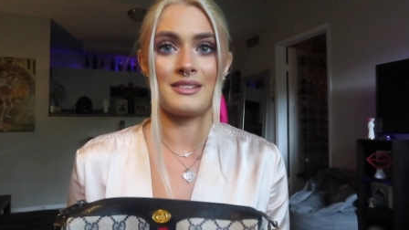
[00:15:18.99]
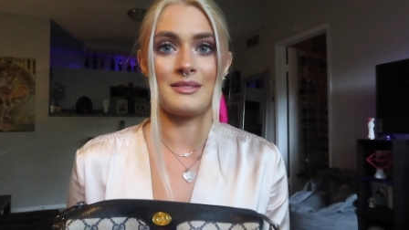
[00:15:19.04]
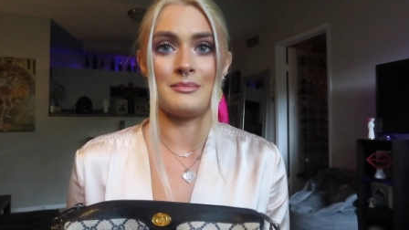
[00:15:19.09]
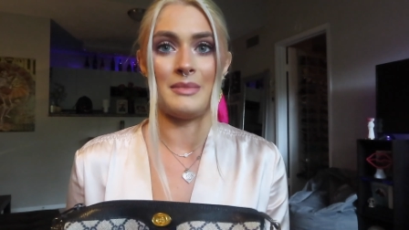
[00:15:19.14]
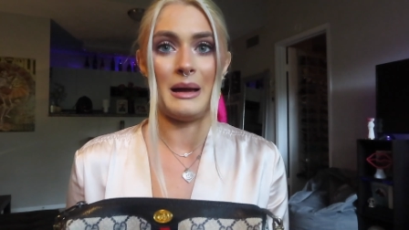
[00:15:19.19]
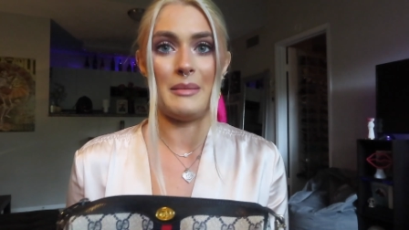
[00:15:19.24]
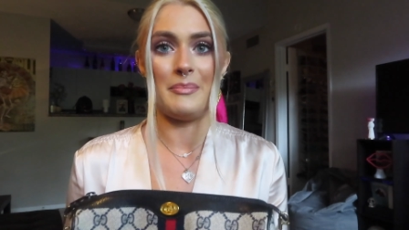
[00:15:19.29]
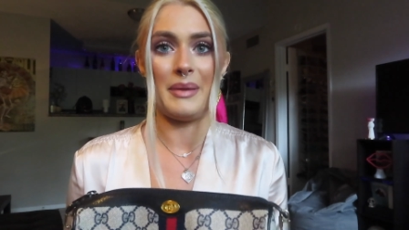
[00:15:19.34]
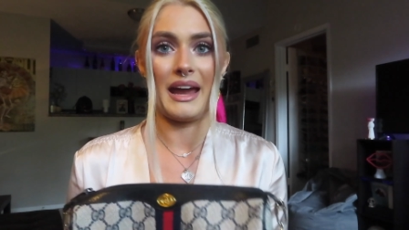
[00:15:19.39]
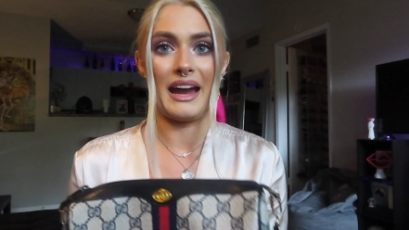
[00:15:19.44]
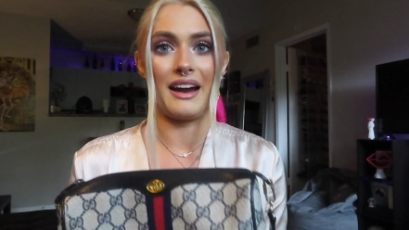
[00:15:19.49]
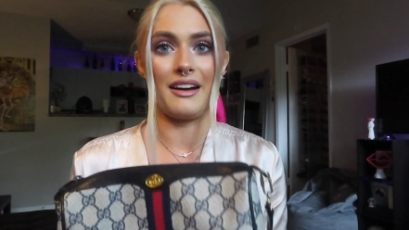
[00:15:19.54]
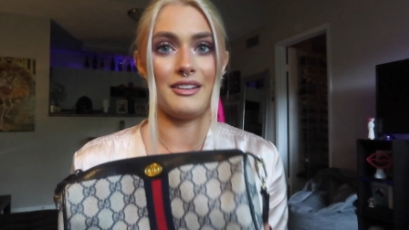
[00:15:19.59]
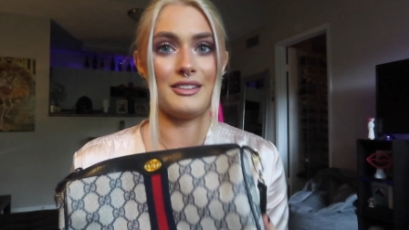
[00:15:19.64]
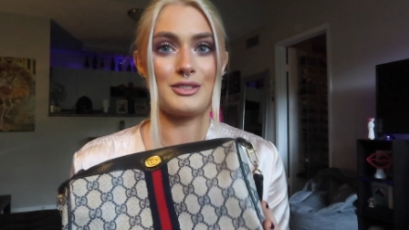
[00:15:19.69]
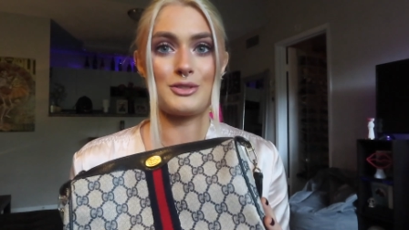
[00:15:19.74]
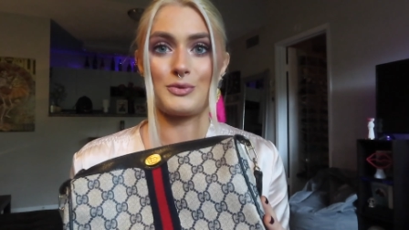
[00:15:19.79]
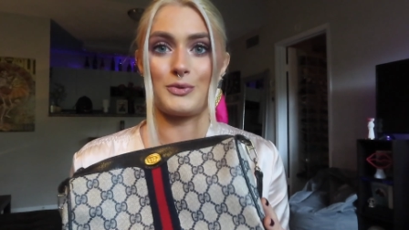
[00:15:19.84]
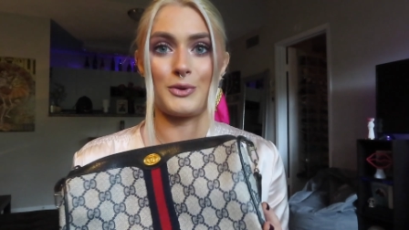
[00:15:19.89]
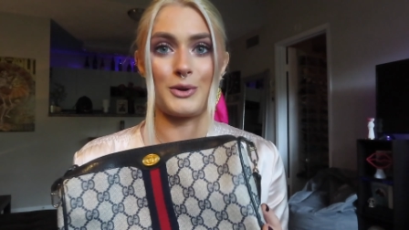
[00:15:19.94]
my
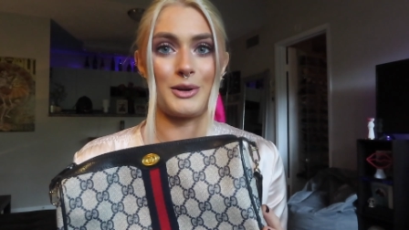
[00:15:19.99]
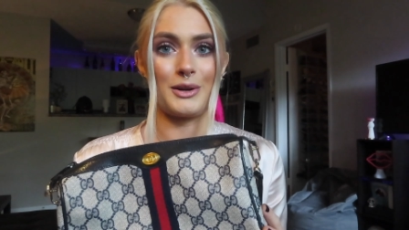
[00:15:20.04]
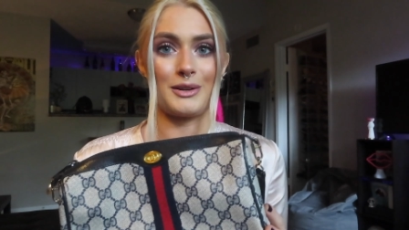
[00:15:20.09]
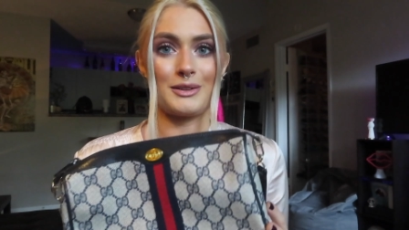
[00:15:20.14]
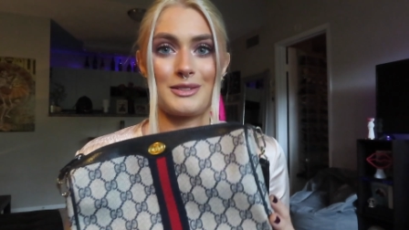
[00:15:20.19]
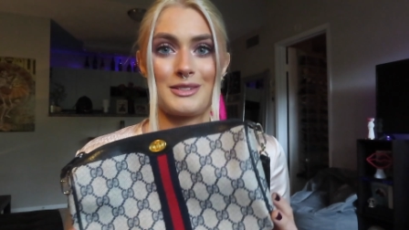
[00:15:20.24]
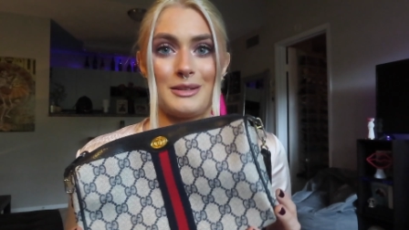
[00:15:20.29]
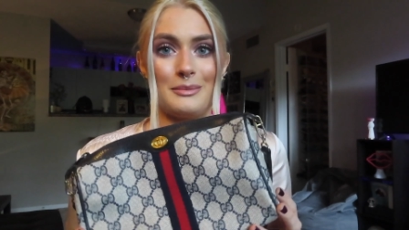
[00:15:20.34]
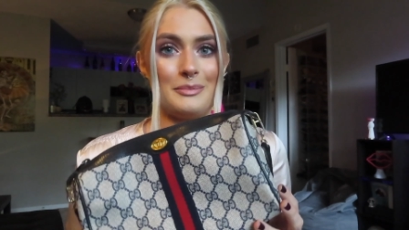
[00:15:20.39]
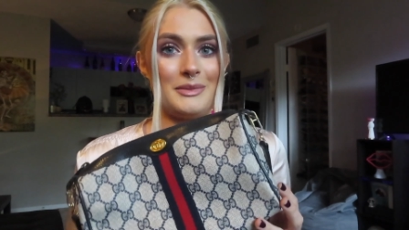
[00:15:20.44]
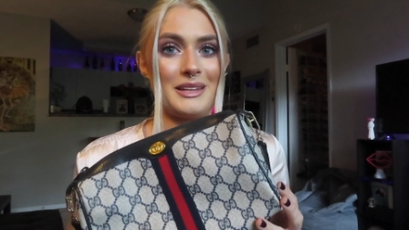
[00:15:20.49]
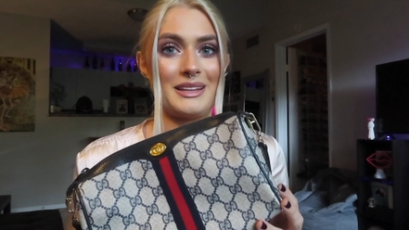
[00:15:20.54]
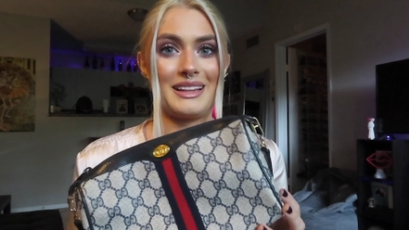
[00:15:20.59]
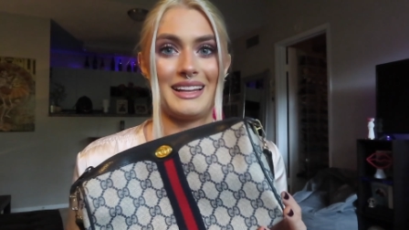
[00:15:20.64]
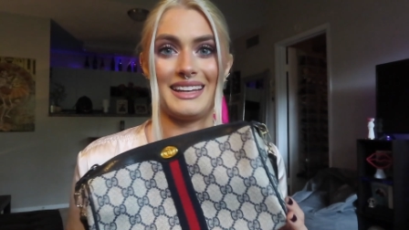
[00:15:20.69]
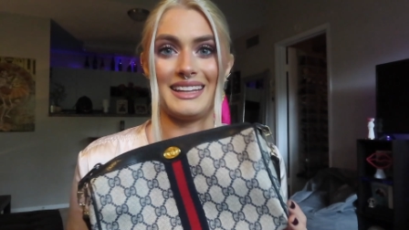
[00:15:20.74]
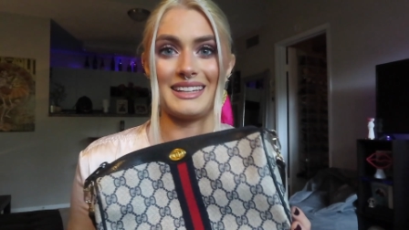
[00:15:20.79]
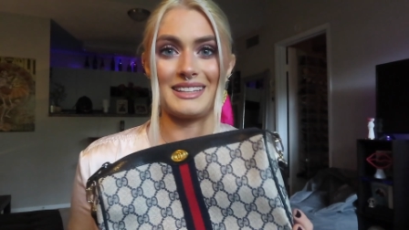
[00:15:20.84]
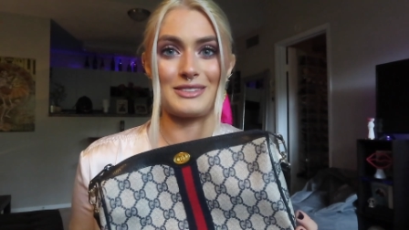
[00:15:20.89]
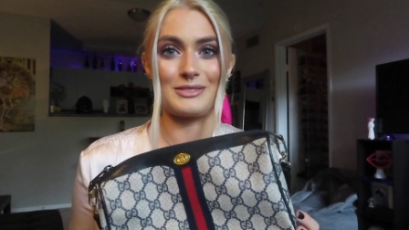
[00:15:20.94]
parents for something
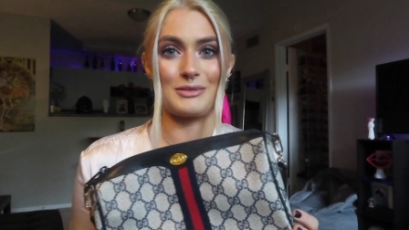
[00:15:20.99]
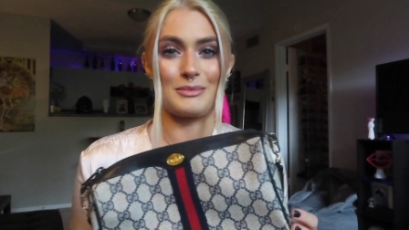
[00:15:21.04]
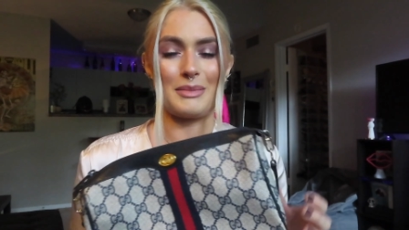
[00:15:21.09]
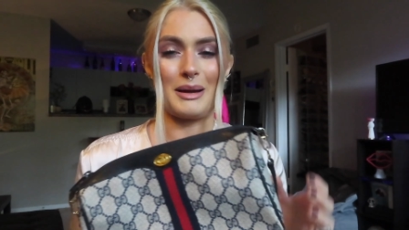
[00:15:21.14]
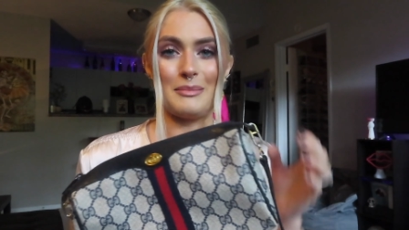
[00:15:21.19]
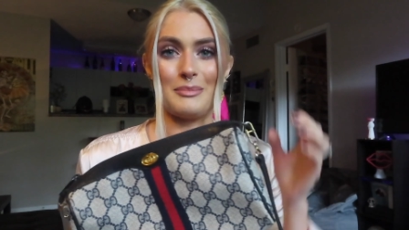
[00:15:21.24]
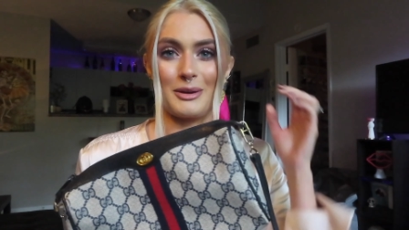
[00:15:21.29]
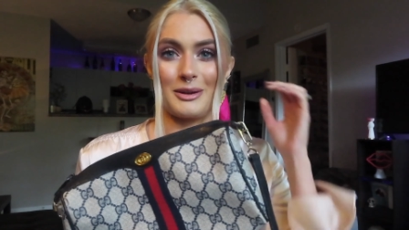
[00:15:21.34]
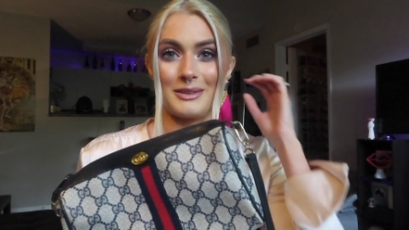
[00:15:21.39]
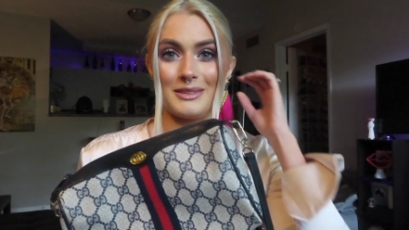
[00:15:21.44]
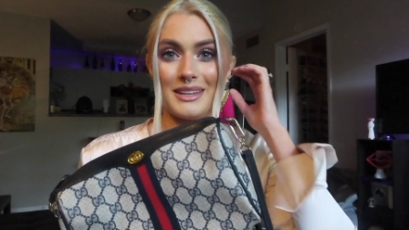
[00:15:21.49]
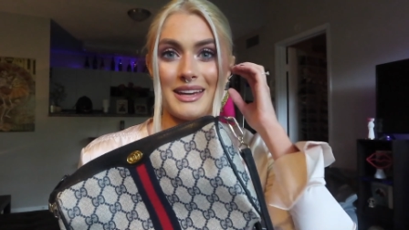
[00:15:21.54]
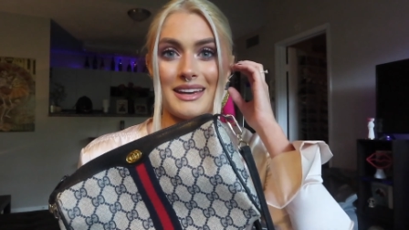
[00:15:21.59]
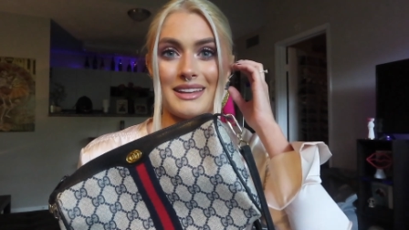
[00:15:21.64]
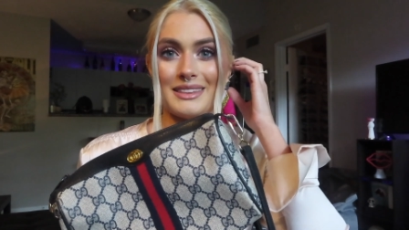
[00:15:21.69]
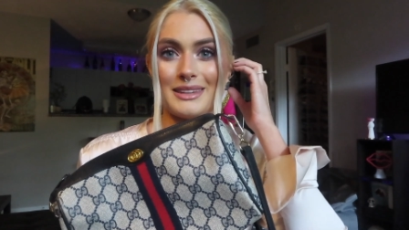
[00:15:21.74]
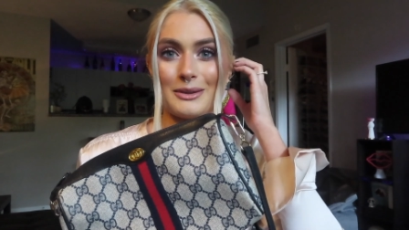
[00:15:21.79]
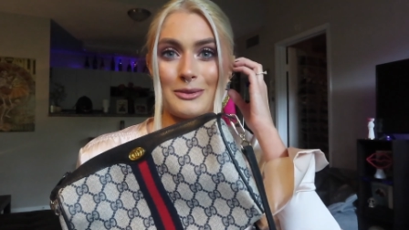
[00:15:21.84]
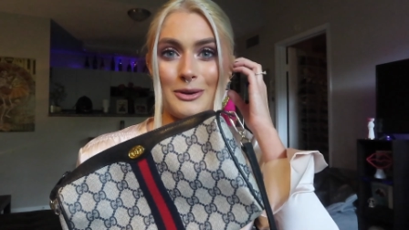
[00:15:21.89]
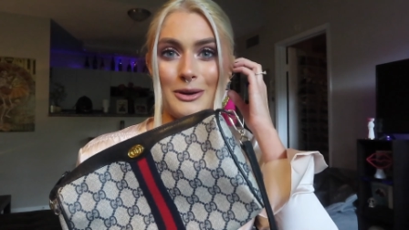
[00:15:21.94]
like this for my birthday,
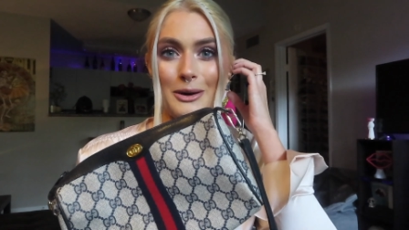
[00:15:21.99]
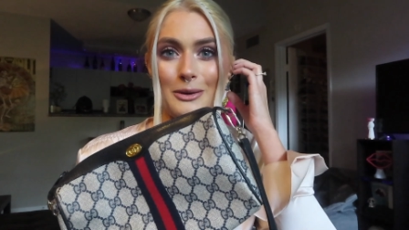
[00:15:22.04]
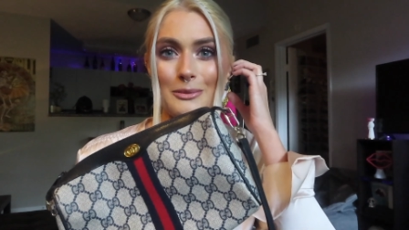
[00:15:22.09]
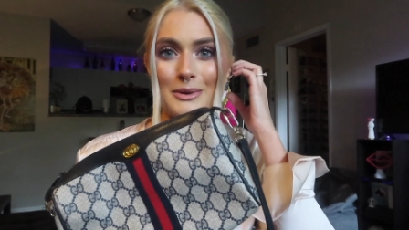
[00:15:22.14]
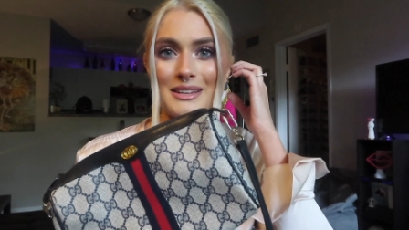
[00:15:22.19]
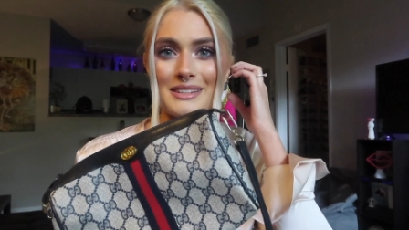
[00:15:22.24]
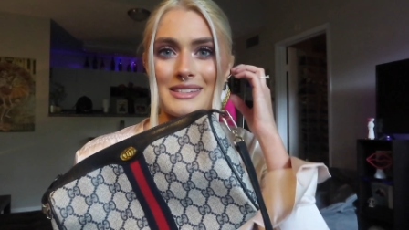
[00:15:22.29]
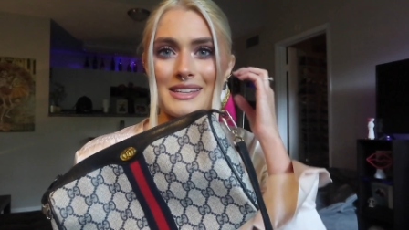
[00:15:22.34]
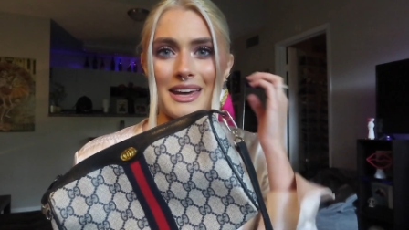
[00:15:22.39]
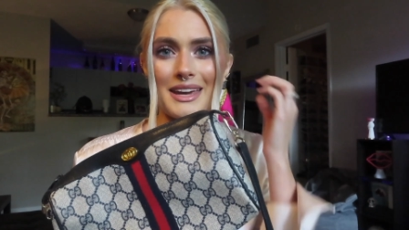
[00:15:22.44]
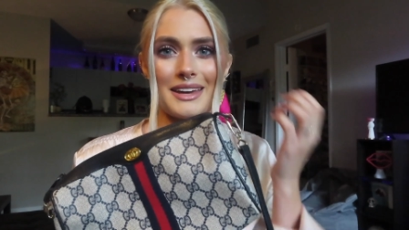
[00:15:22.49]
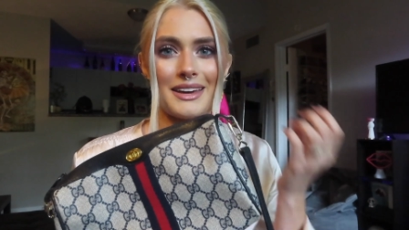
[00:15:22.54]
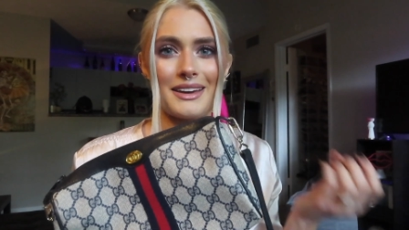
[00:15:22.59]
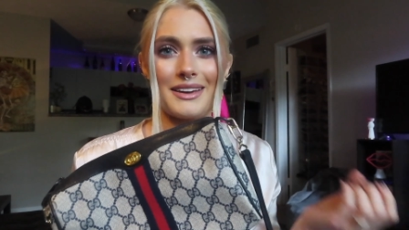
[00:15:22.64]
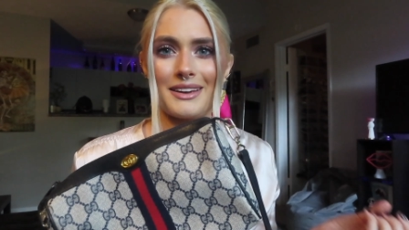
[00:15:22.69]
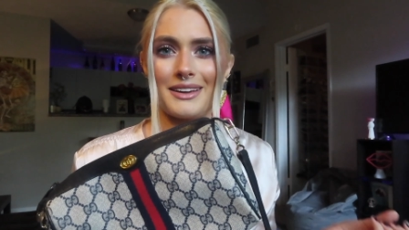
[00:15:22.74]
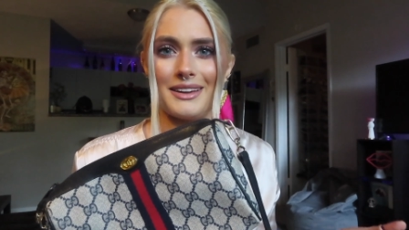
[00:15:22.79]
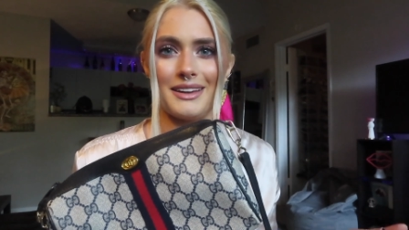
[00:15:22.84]
and they were always like,